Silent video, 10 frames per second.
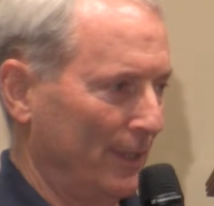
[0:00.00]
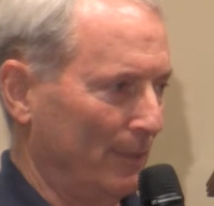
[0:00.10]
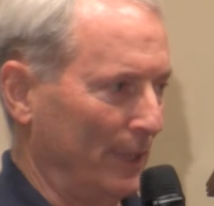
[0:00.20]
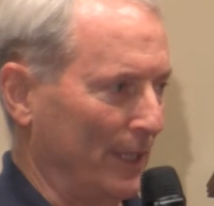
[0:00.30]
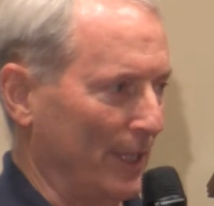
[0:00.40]

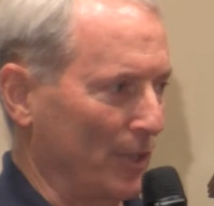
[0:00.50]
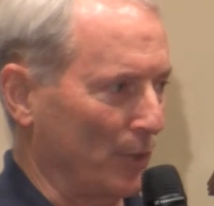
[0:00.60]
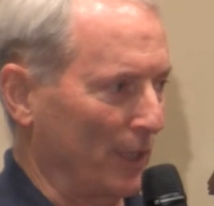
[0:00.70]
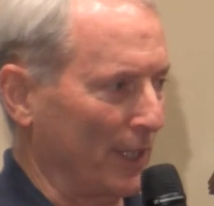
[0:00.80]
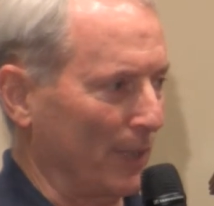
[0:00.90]
Because
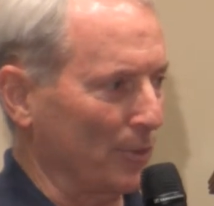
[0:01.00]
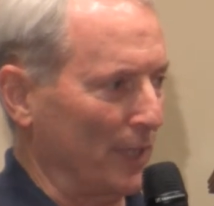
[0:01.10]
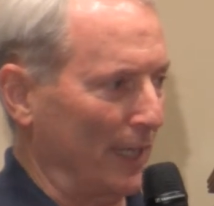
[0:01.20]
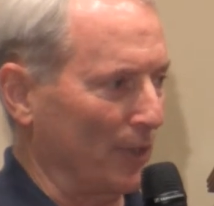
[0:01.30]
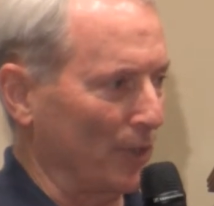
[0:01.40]
when it comes
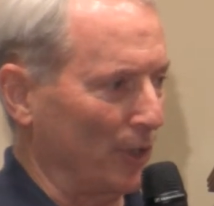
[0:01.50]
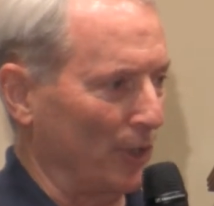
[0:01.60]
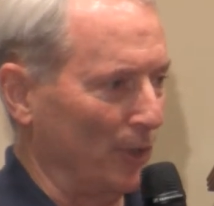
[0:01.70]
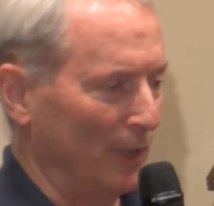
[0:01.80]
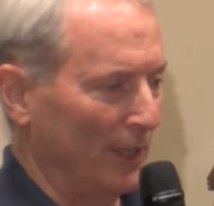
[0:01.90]
down
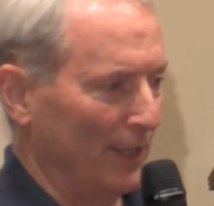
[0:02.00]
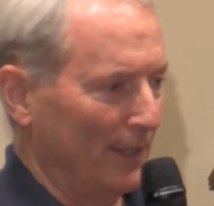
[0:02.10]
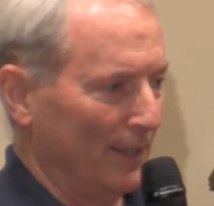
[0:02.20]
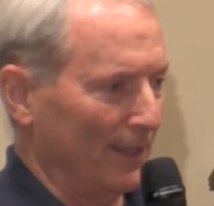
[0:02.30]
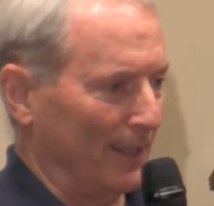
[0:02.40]
to
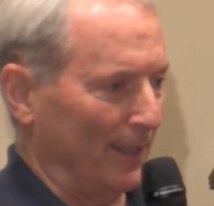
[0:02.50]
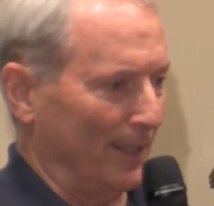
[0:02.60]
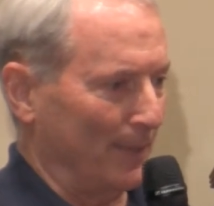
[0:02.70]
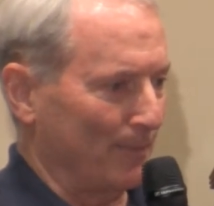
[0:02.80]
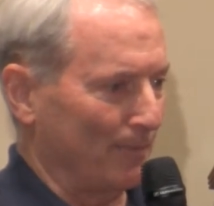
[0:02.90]

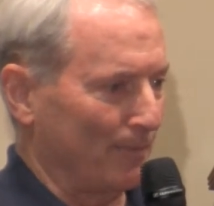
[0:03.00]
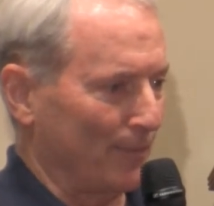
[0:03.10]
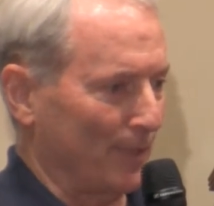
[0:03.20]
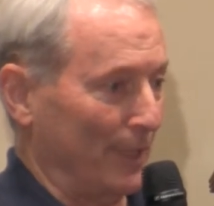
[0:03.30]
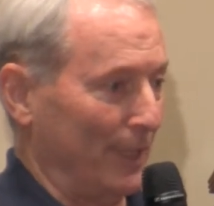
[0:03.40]
um,
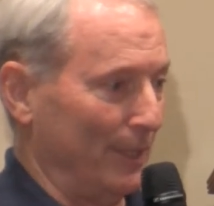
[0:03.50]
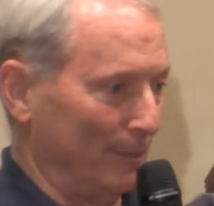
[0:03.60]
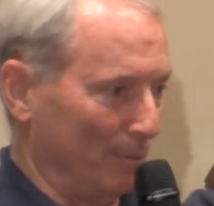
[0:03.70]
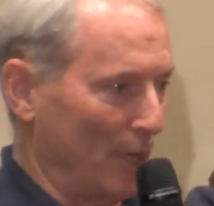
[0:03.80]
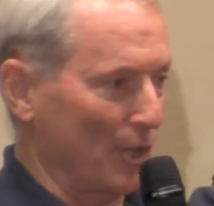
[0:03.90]
the
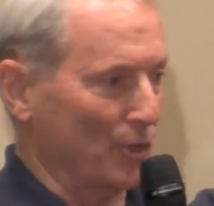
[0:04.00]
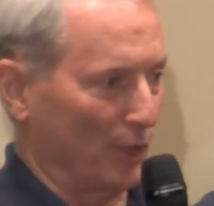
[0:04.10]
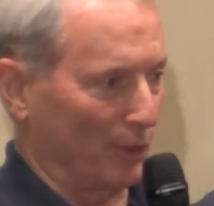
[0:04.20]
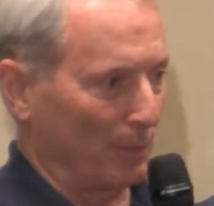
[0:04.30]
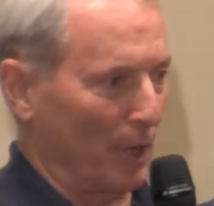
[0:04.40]
boss
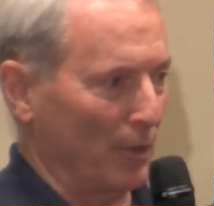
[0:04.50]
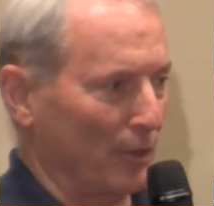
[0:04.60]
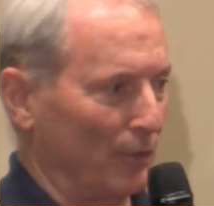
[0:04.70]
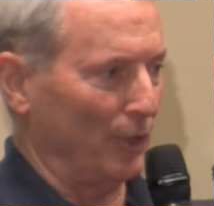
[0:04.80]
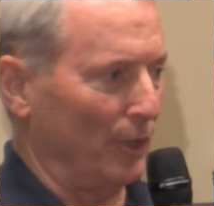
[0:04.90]
over
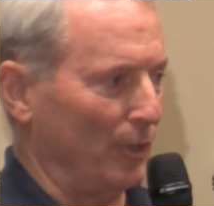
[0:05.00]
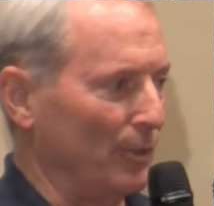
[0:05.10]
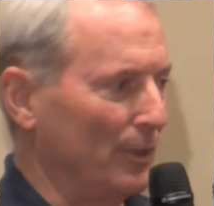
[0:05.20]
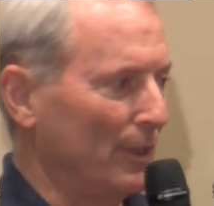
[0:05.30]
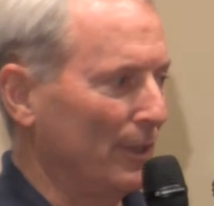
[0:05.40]
both
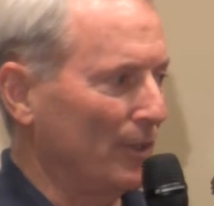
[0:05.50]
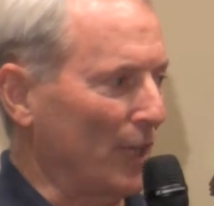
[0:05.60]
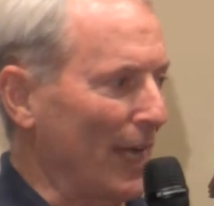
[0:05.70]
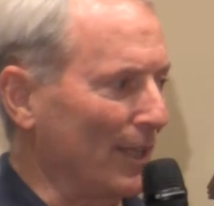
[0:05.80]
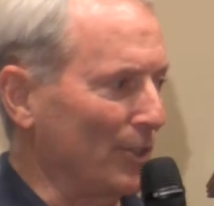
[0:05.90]
you
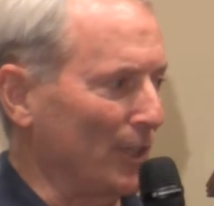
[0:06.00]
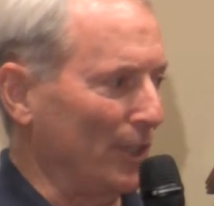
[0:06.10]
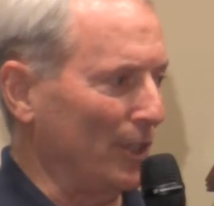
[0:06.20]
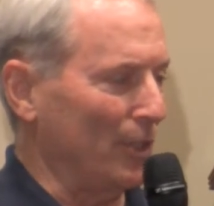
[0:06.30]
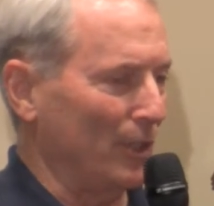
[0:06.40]

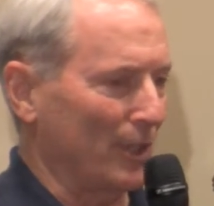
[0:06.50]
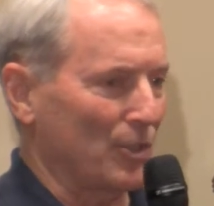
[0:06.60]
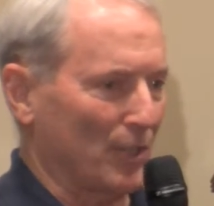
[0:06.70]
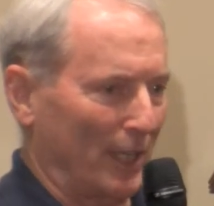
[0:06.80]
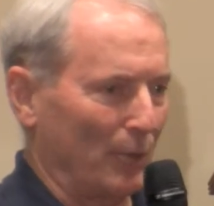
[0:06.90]
challenging you, you can
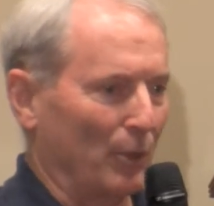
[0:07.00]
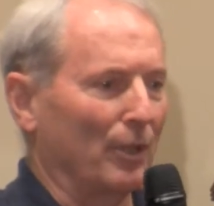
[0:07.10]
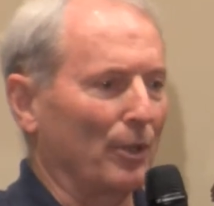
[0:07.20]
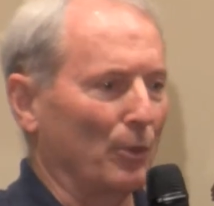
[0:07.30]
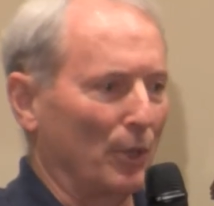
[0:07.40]
say, well,
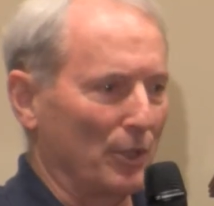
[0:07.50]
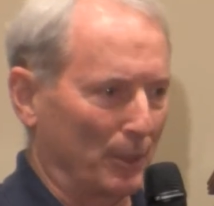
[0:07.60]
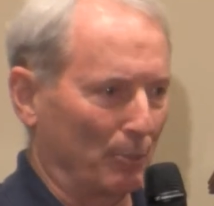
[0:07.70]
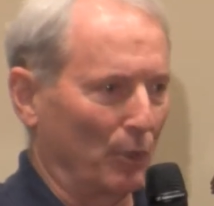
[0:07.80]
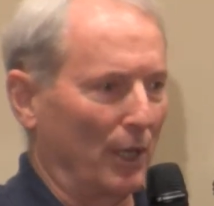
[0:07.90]
they're the ones
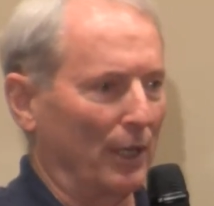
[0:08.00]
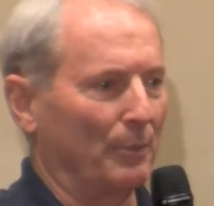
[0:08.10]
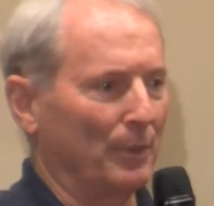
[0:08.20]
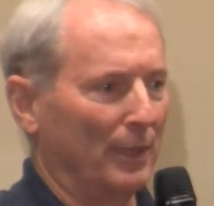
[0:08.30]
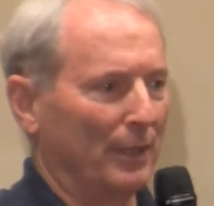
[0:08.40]
that brought
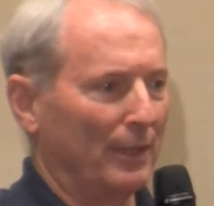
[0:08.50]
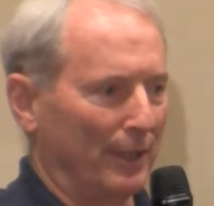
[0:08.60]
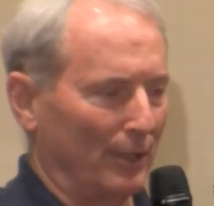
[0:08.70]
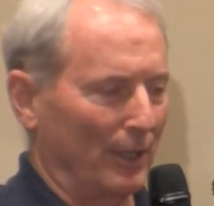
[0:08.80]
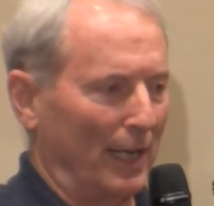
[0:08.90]
up
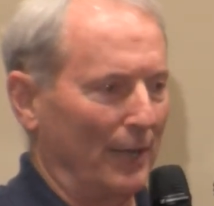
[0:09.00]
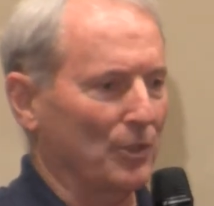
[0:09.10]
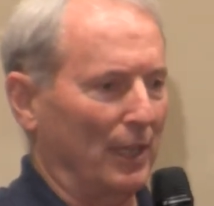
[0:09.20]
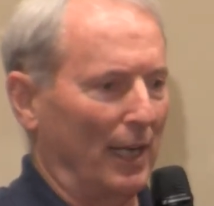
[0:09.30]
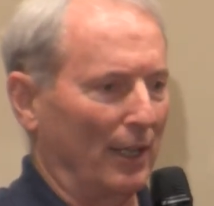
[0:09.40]
their
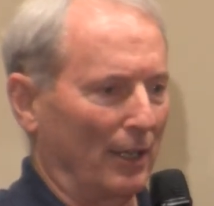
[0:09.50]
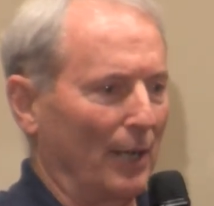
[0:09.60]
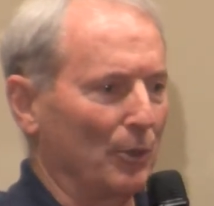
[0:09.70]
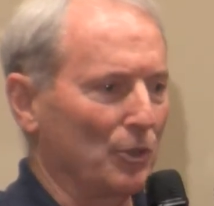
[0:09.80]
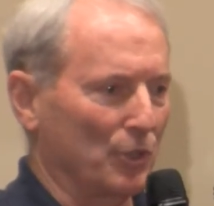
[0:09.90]
lifestyle, and
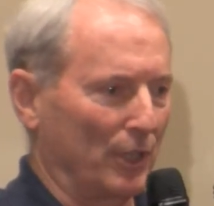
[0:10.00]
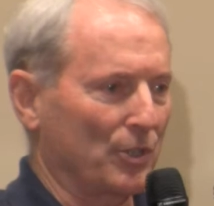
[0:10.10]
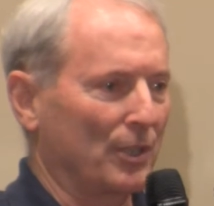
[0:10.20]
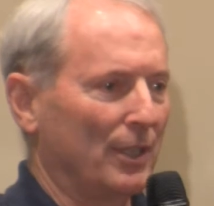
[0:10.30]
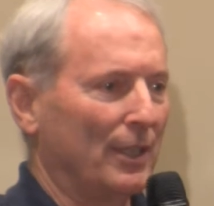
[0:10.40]
I was
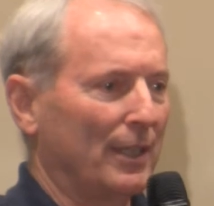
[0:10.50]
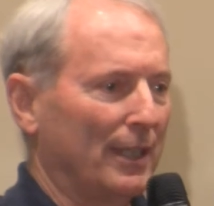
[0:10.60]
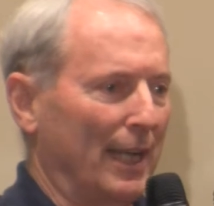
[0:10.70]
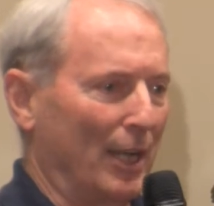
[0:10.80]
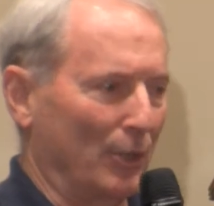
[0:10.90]
just
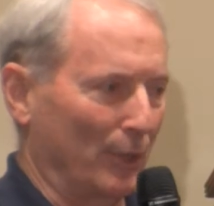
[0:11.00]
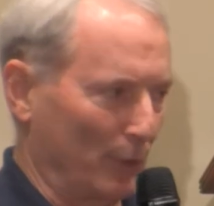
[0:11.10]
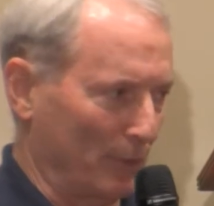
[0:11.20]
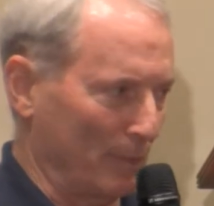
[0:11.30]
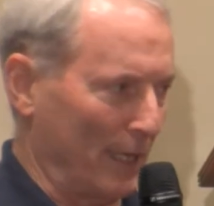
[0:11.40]
countering
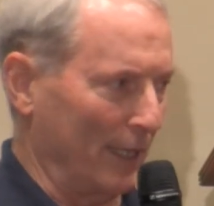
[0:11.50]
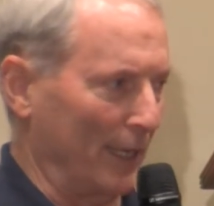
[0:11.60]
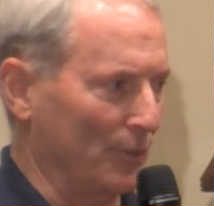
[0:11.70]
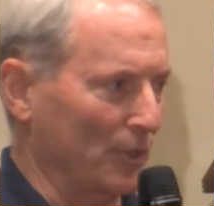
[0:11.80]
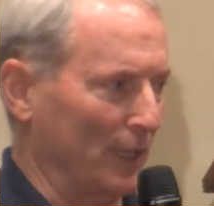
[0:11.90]
with my
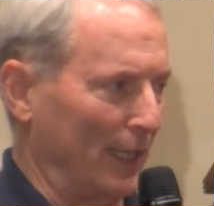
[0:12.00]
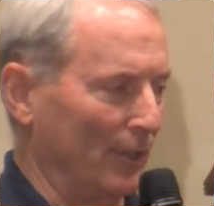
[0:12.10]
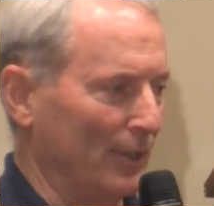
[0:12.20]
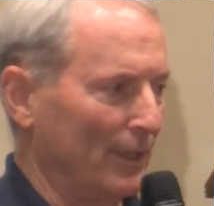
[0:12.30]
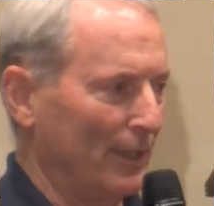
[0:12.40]

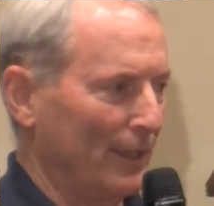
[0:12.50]
lifestyle.